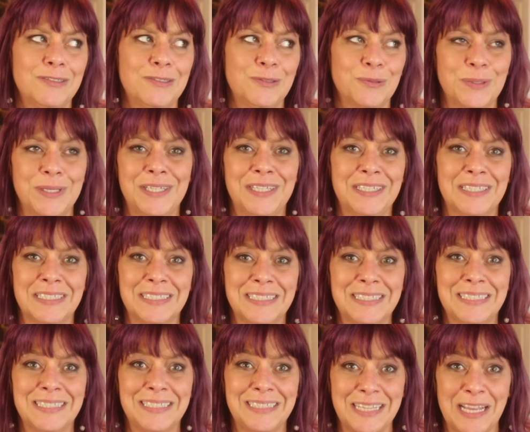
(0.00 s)
joining a
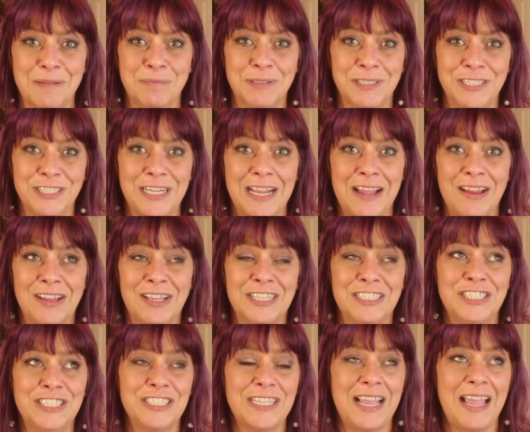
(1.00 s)
Steps
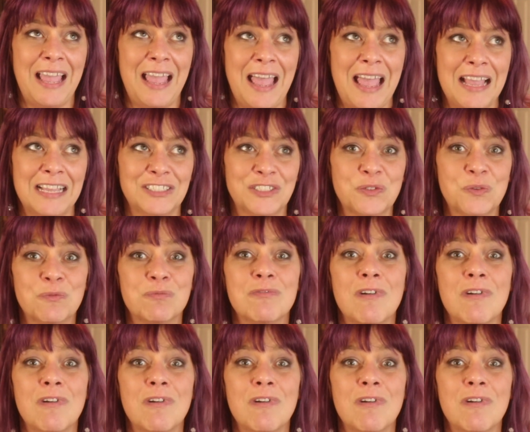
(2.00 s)
Challenge has